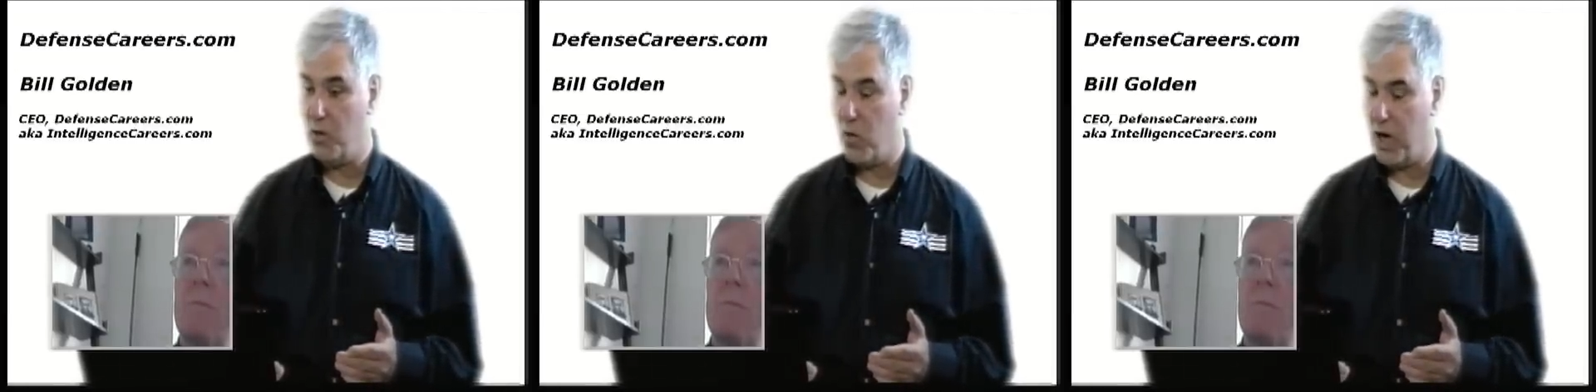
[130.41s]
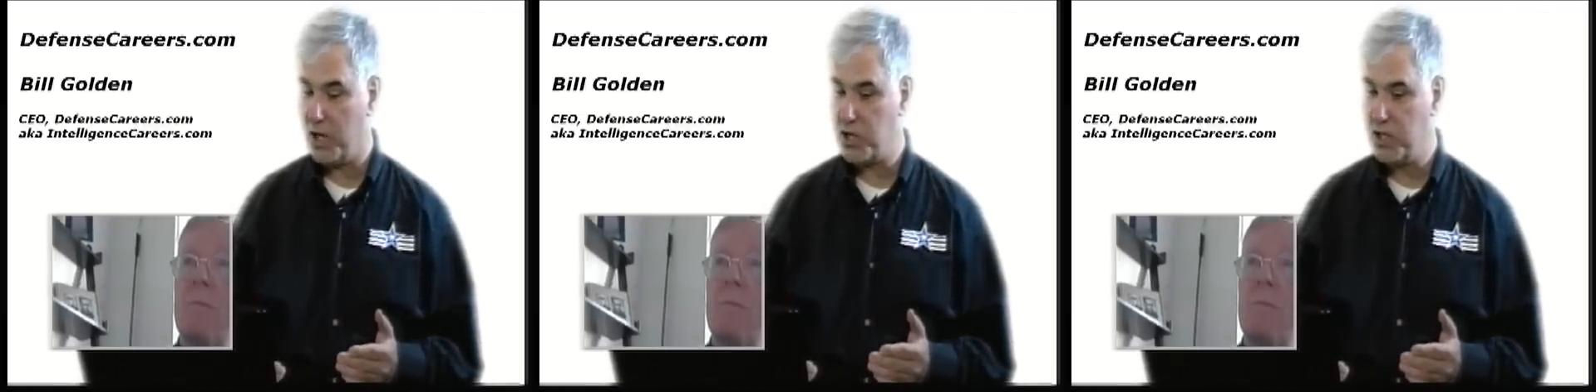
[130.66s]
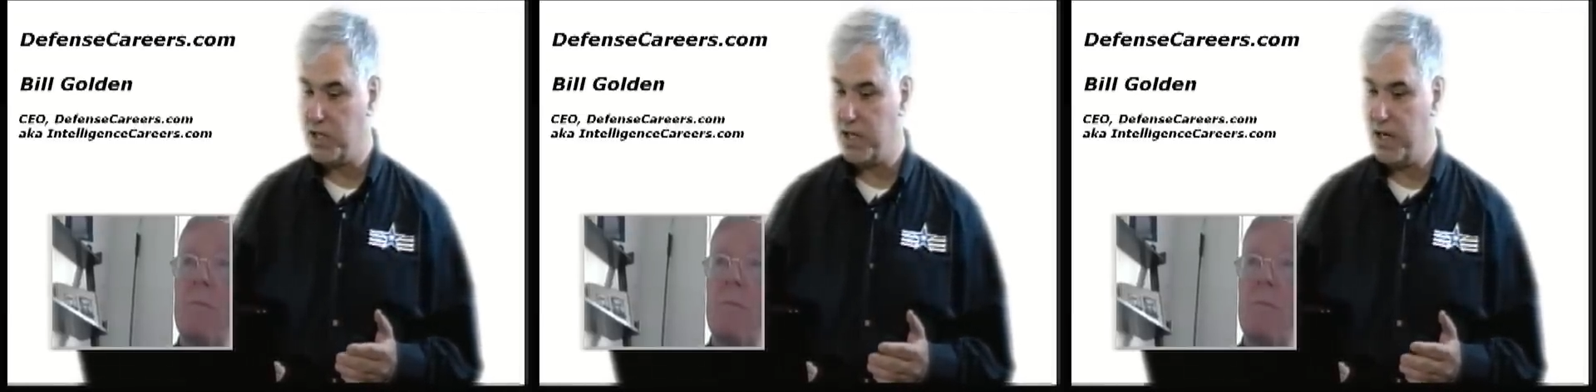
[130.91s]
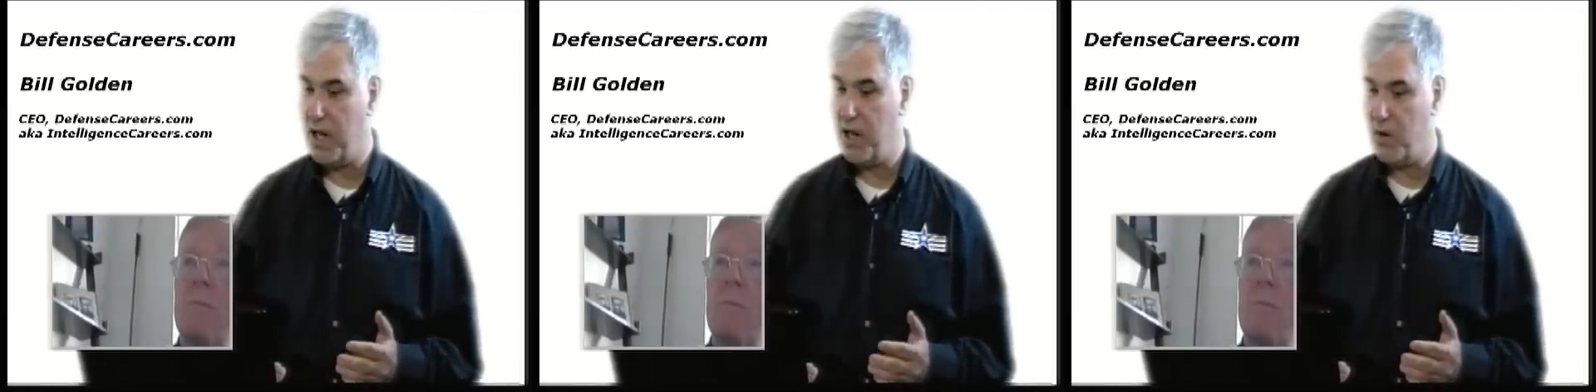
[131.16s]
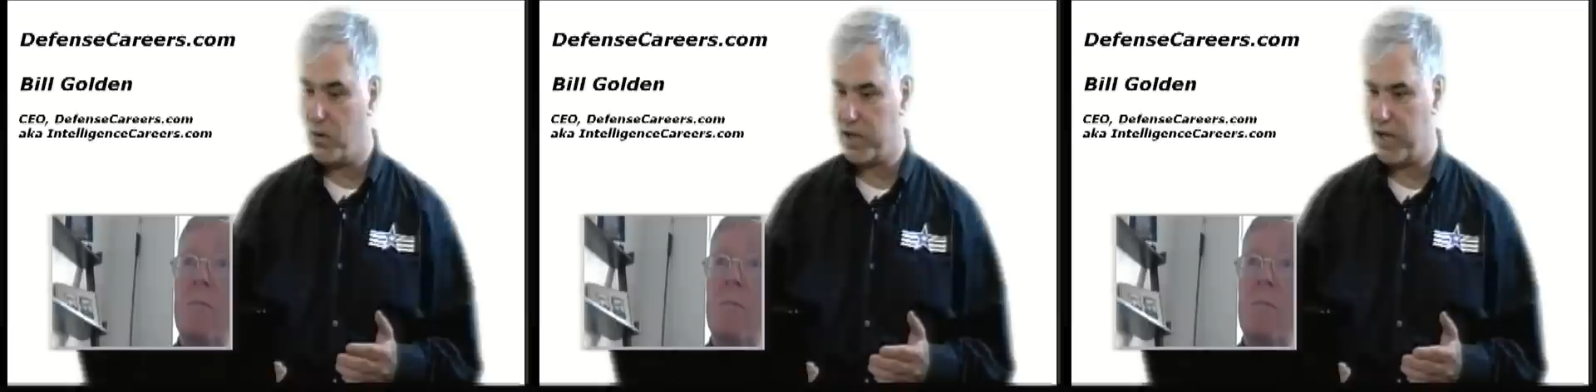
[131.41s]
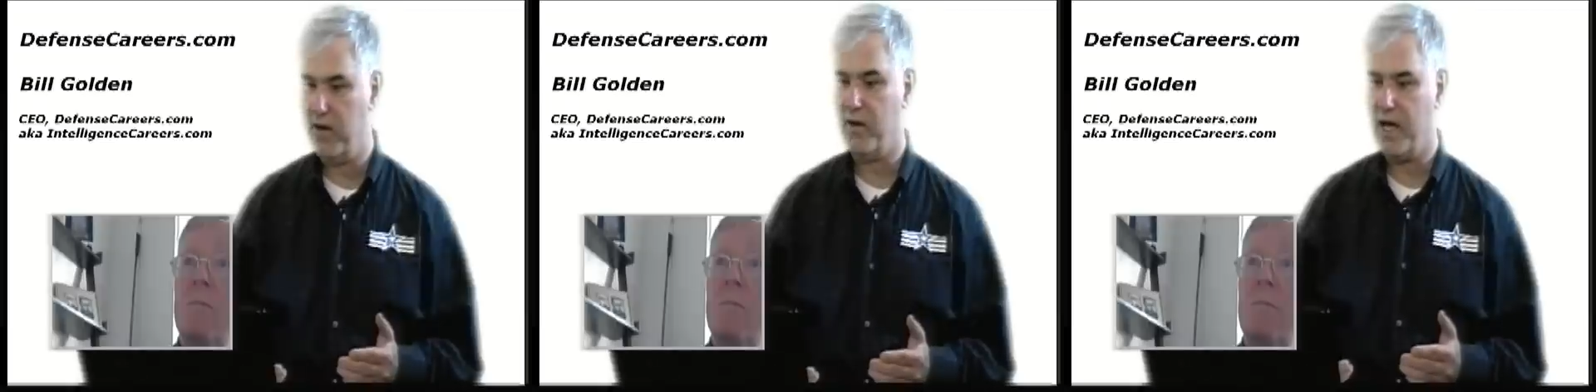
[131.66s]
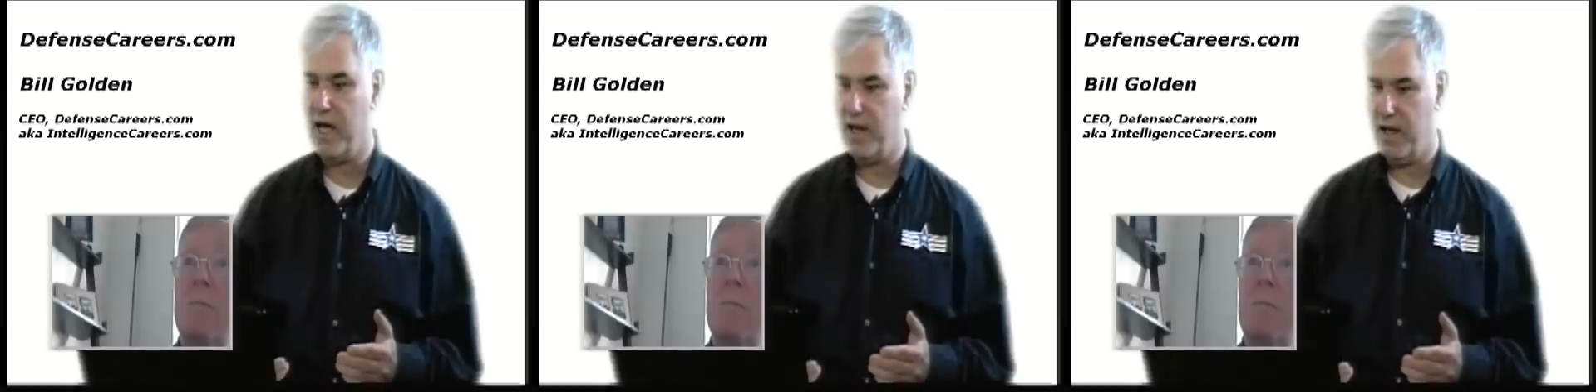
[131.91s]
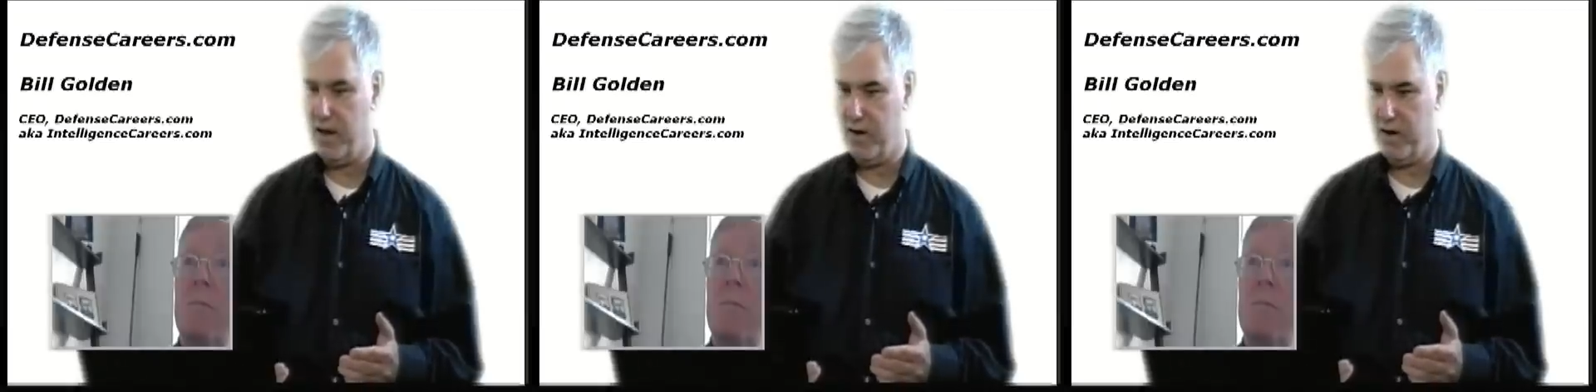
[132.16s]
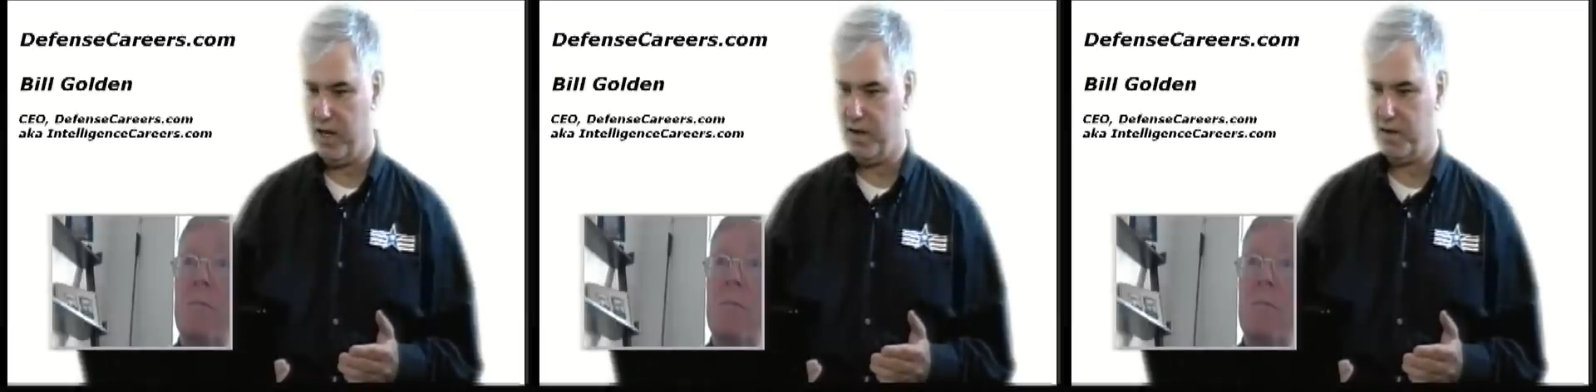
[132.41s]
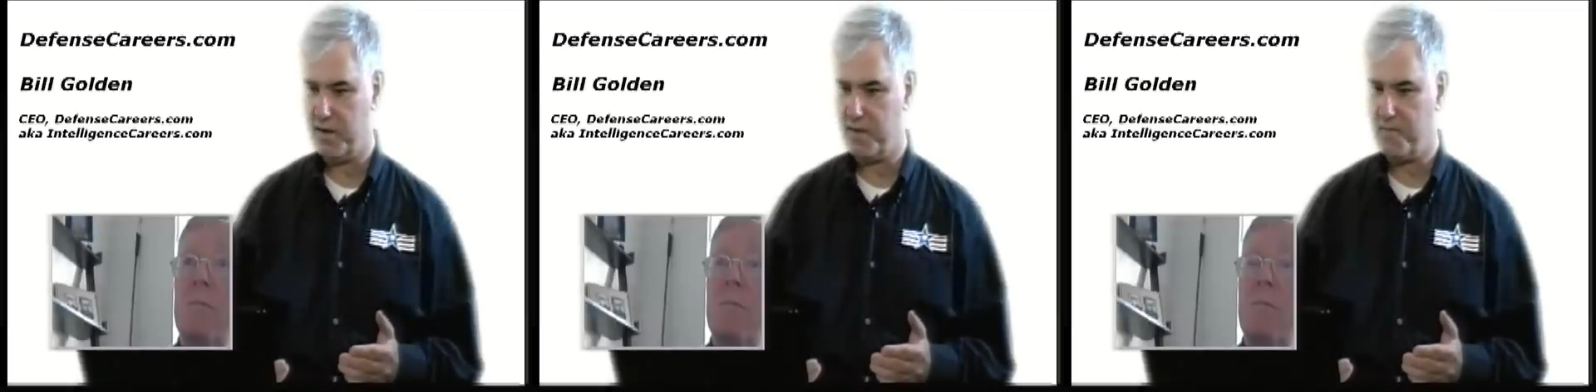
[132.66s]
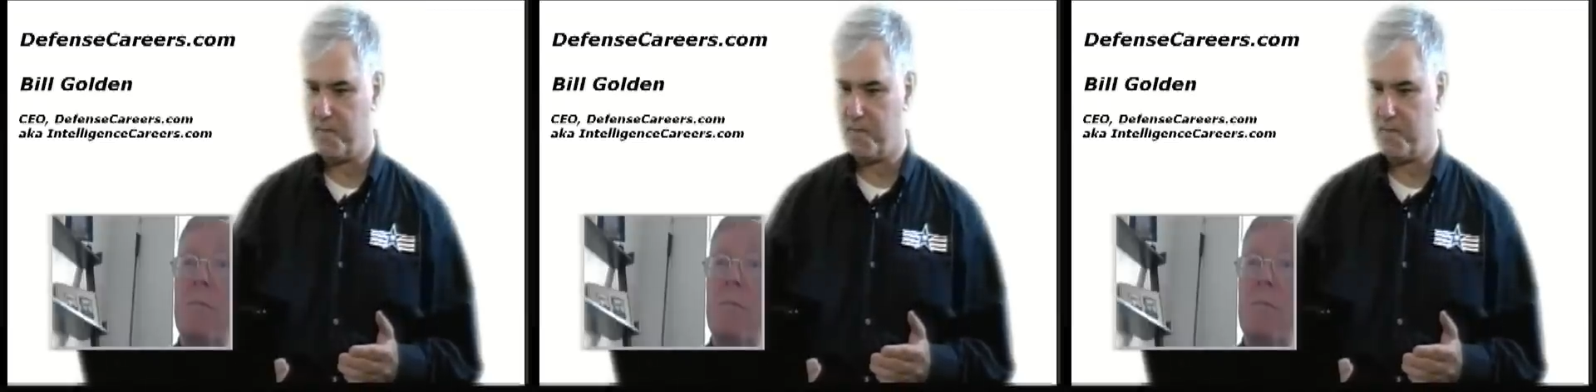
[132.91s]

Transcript: Washington and North Carolina areas.